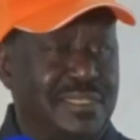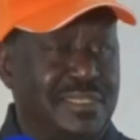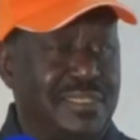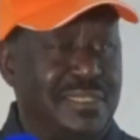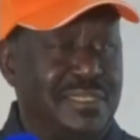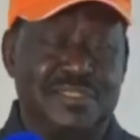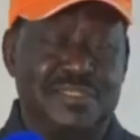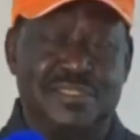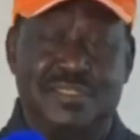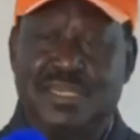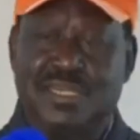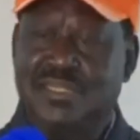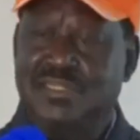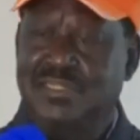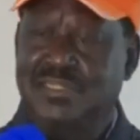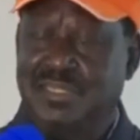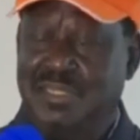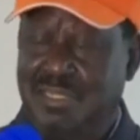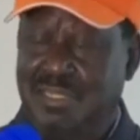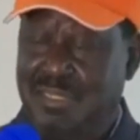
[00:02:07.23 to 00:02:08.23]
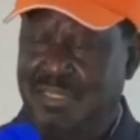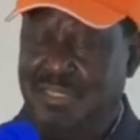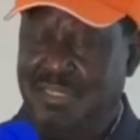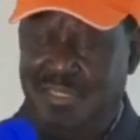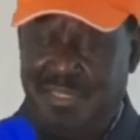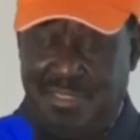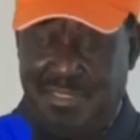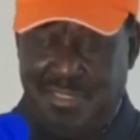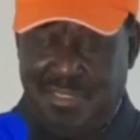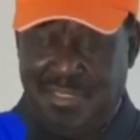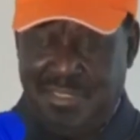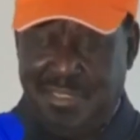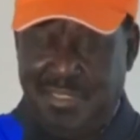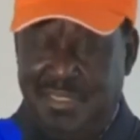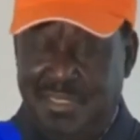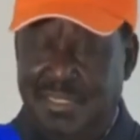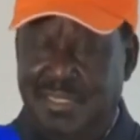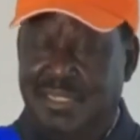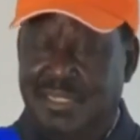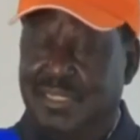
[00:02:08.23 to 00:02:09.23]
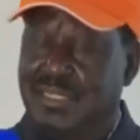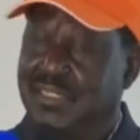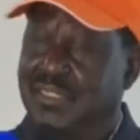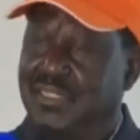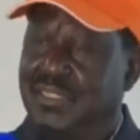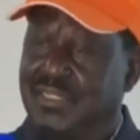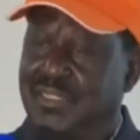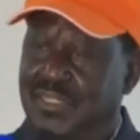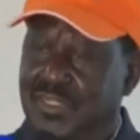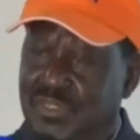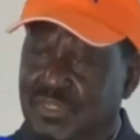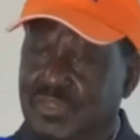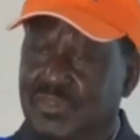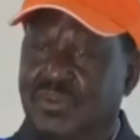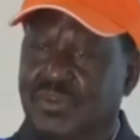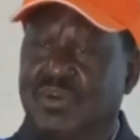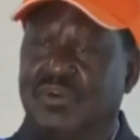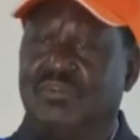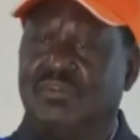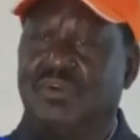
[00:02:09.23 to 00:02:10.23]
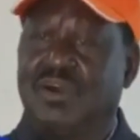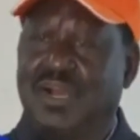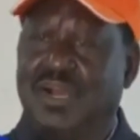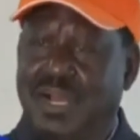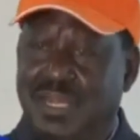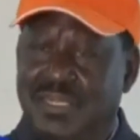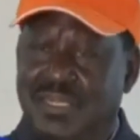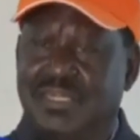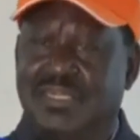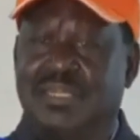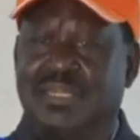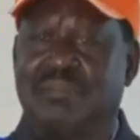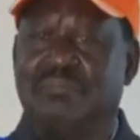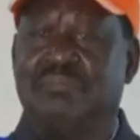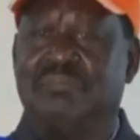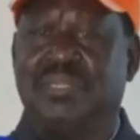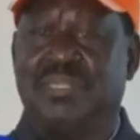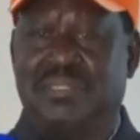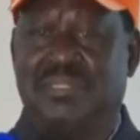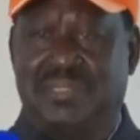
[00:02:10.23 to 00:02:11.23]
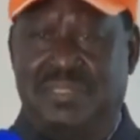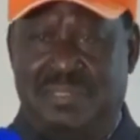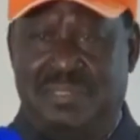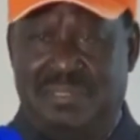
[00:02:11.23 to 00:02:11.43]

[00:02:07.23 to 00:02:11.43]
seen it in Nyanza. The issue of early campaigns.